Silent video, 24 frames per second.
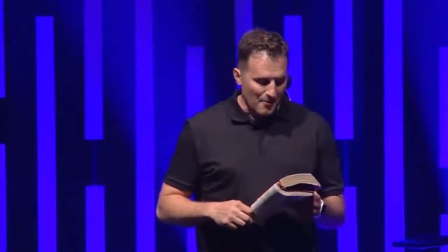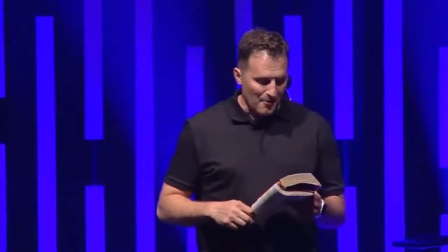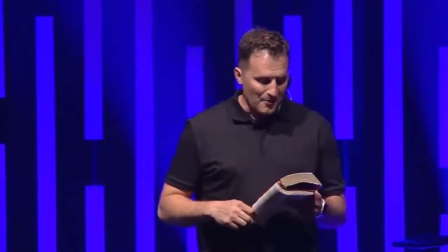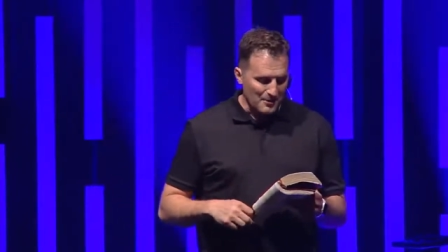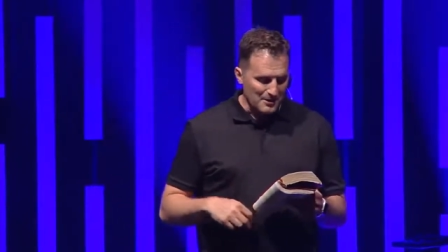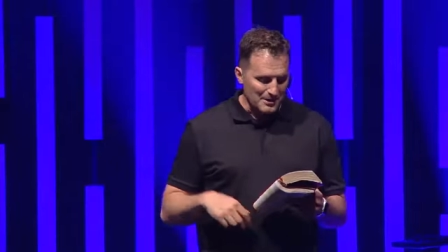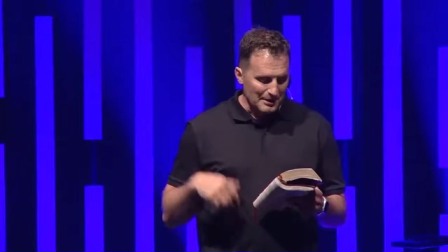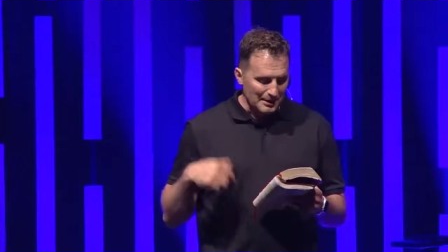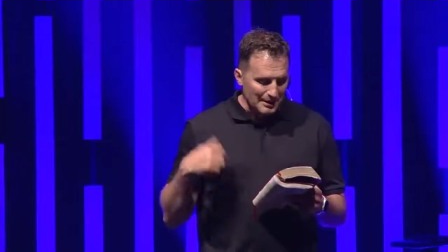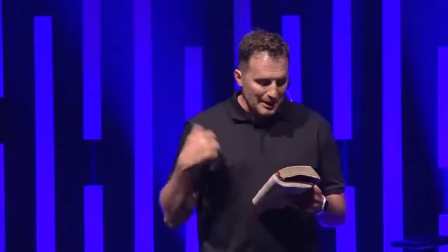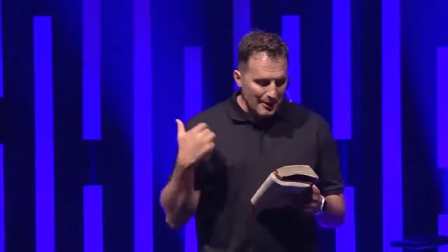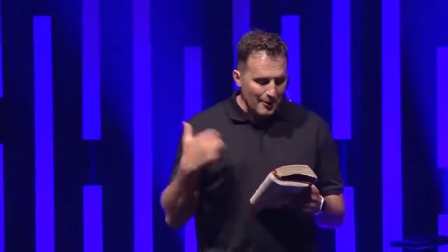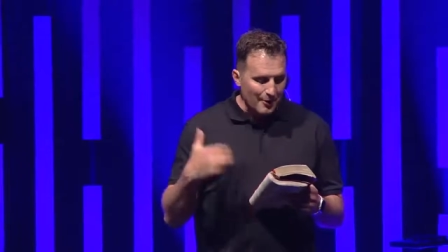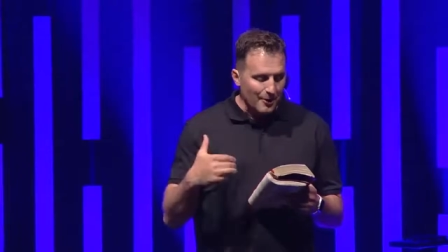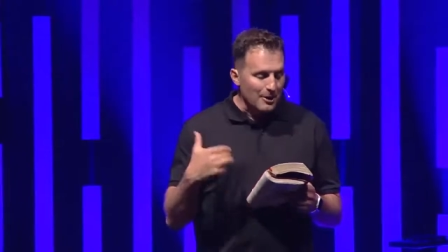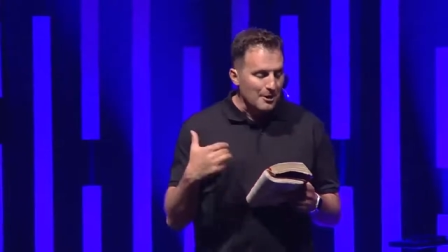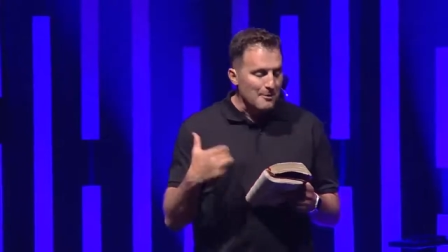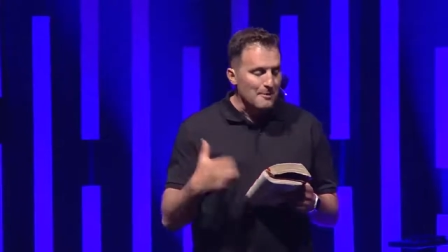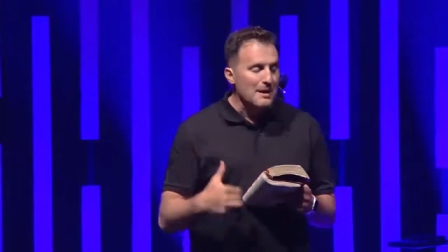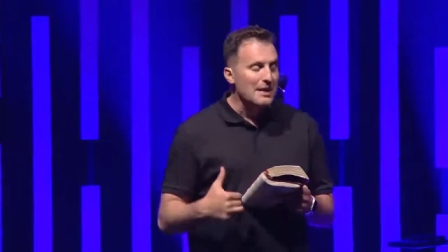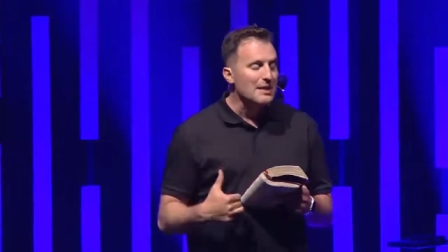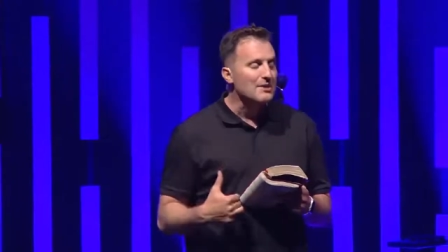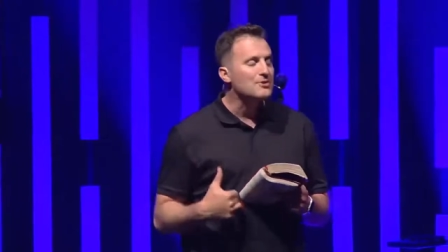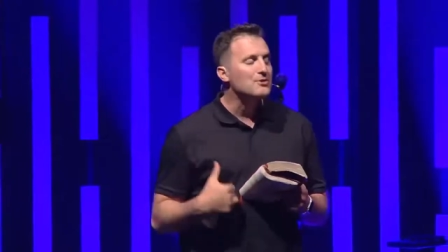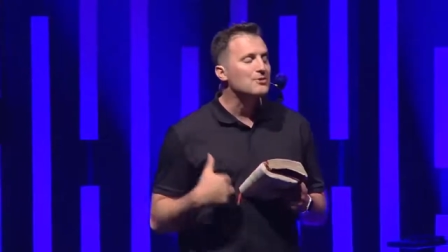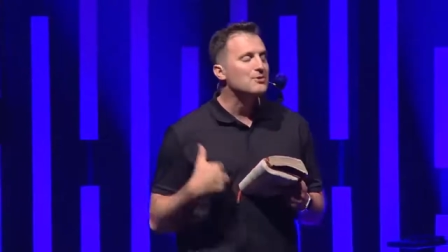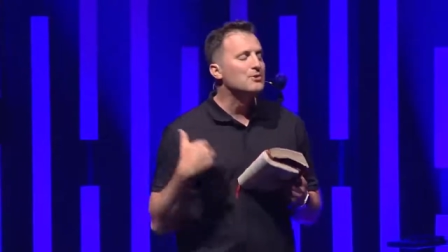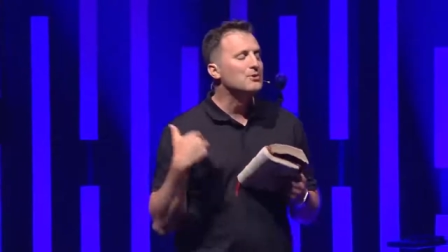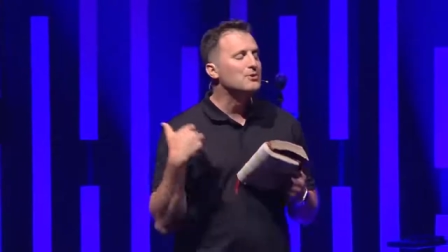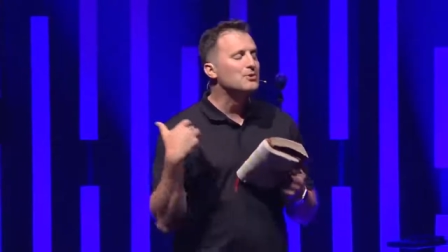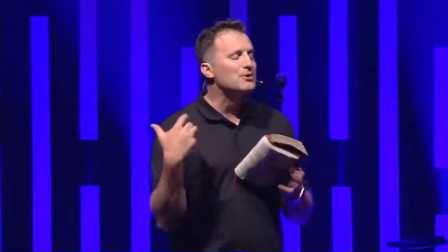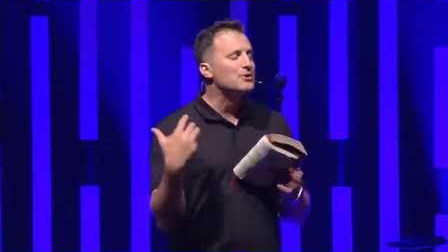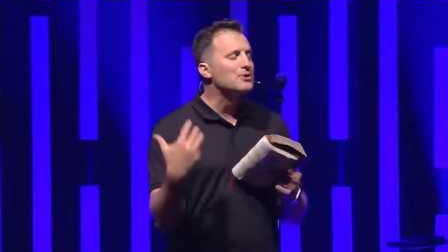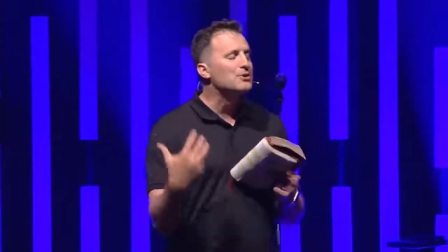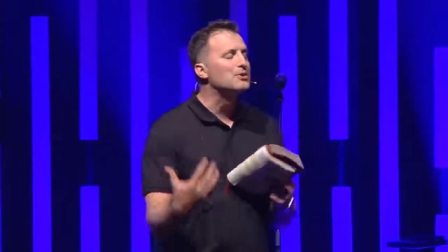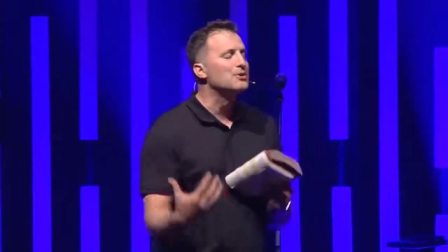which literally means
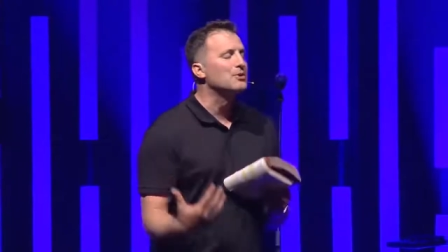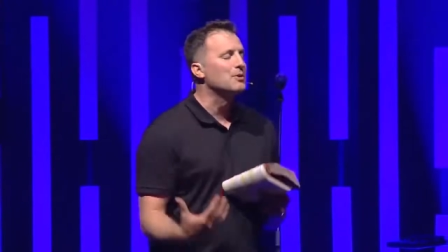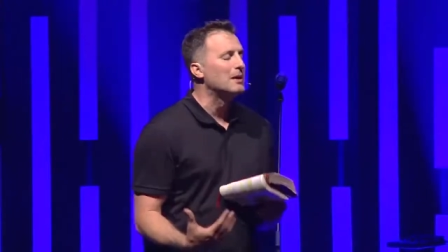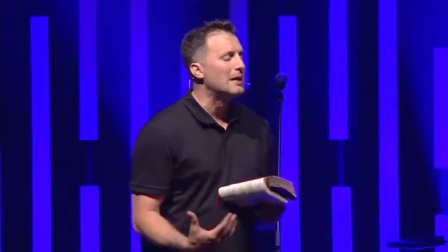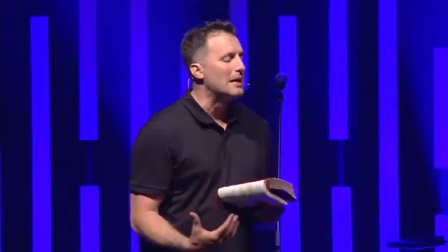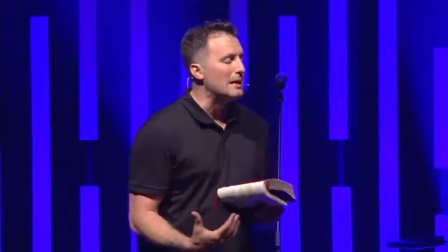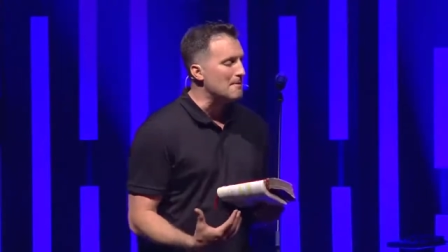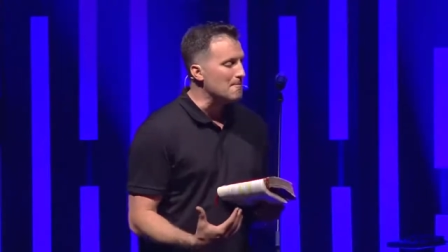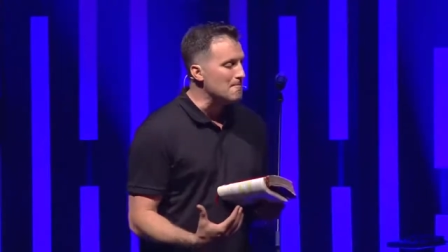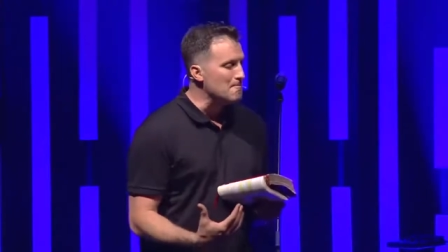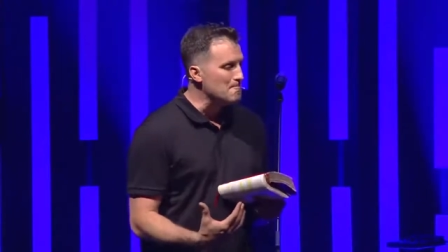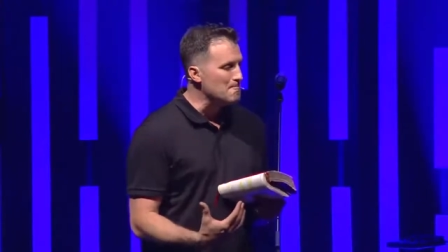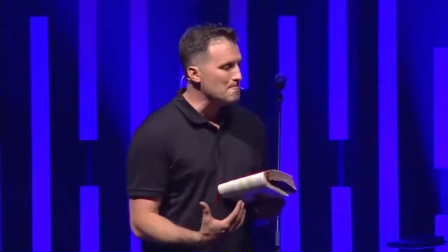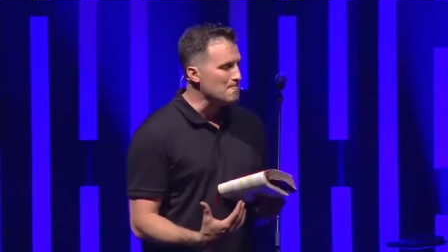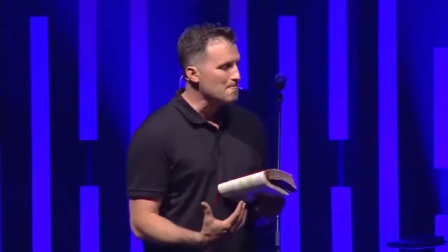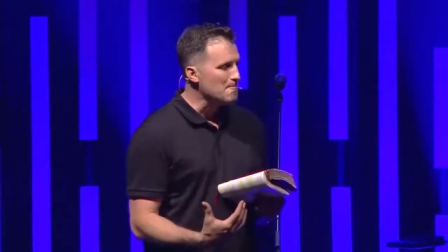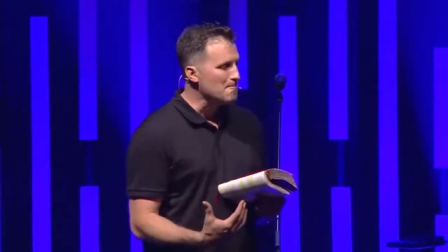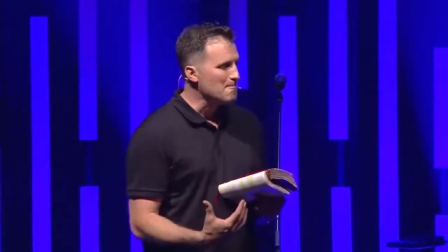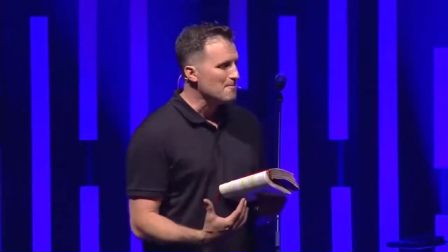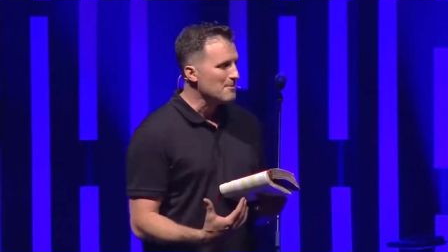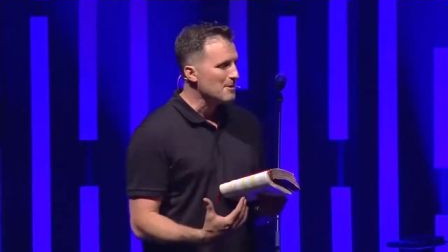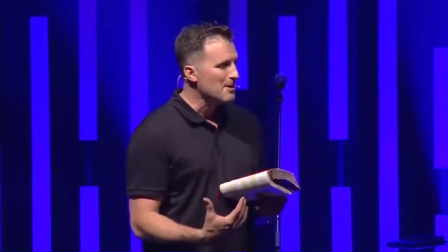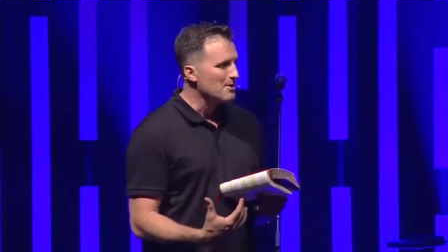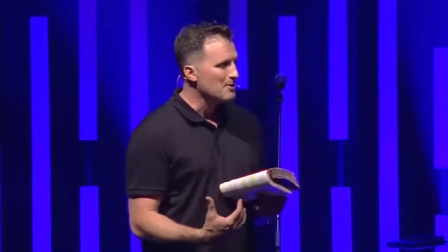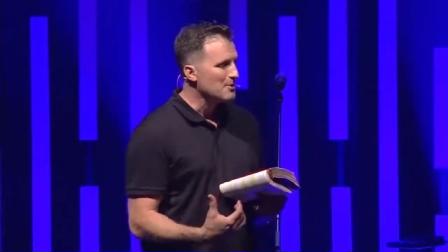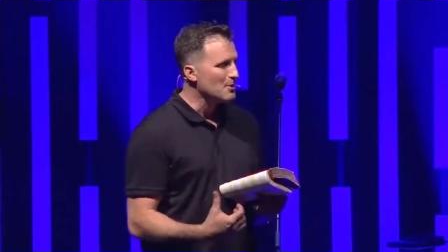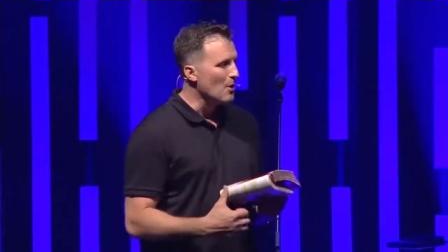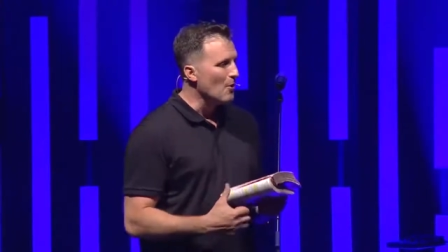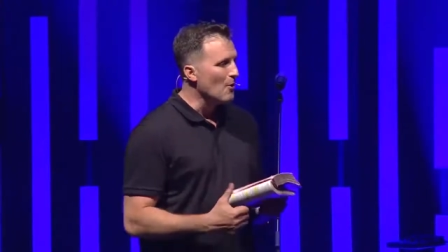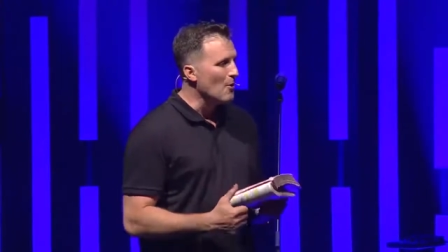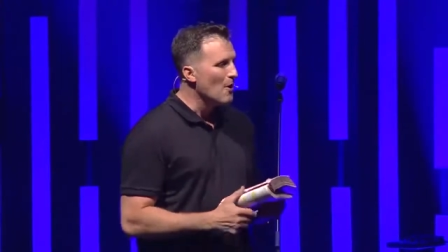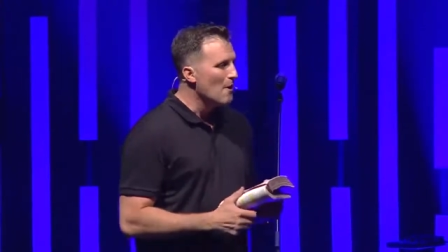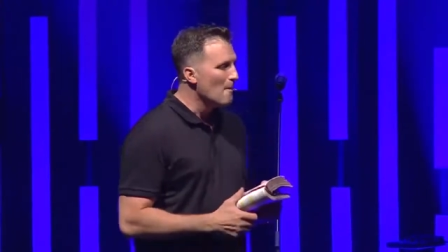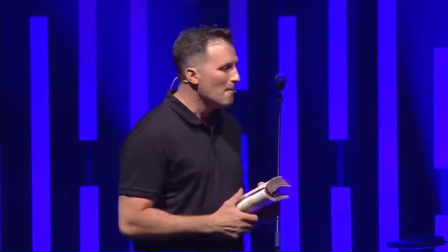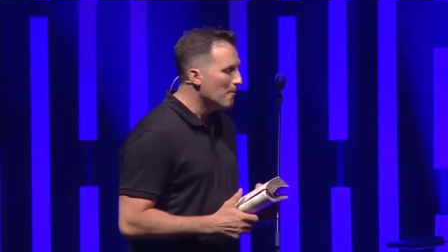to scream. So